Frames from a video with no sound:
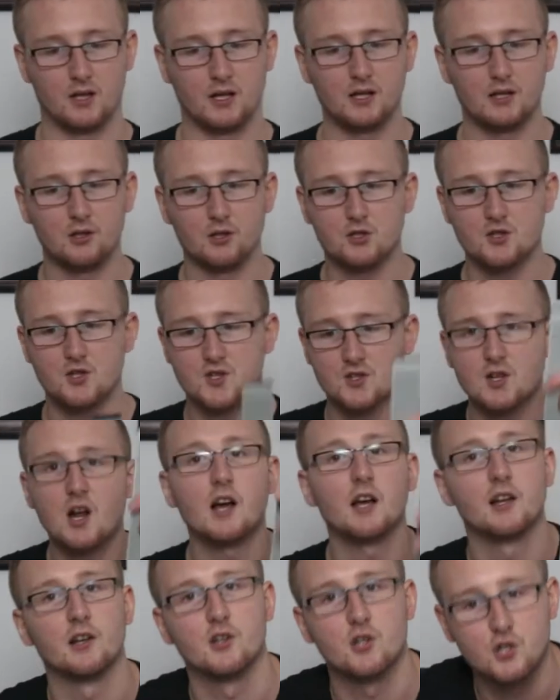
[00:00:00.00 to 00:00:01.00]
And it looks
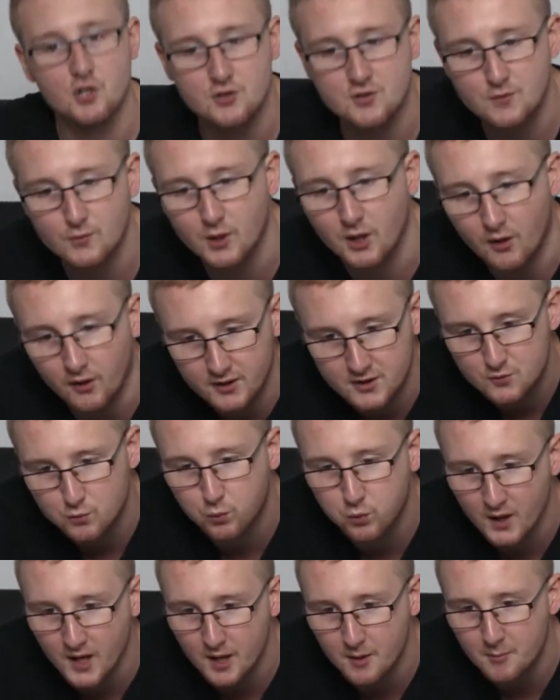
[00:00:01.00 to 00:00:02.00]
stylish as well. It's
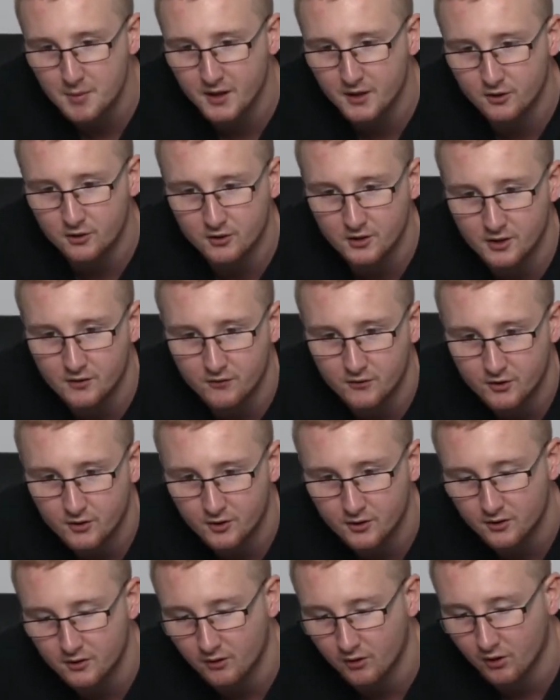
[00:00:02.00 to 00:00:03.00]
way better than
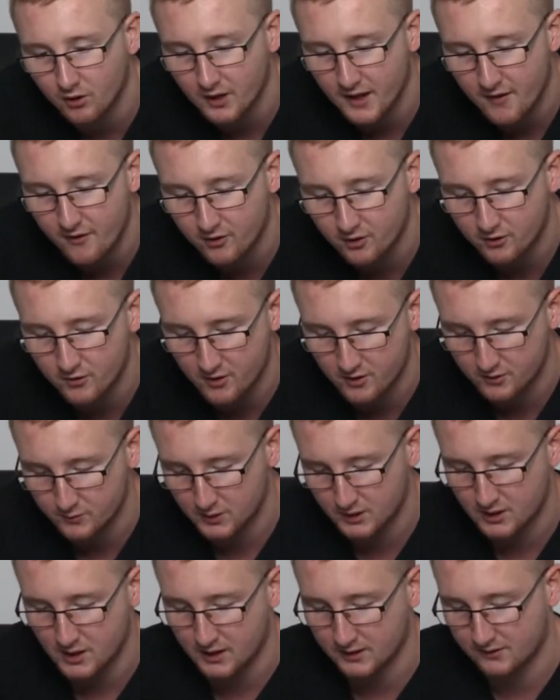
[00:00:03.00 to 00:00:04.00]
the leather that
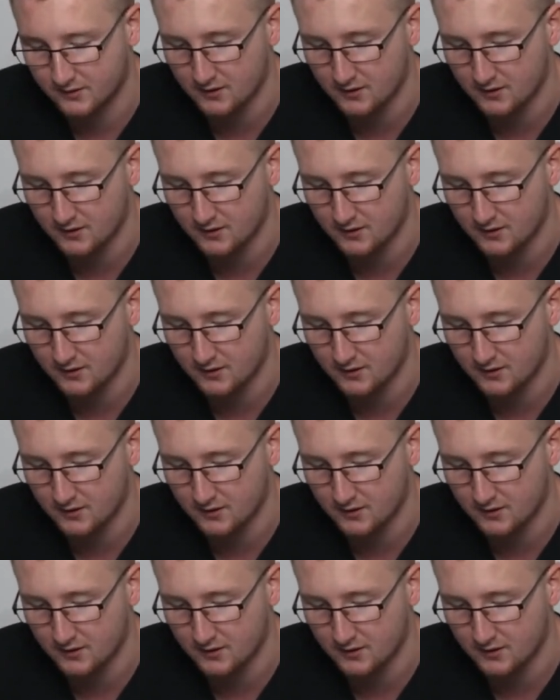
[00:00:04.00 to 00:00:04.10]
we got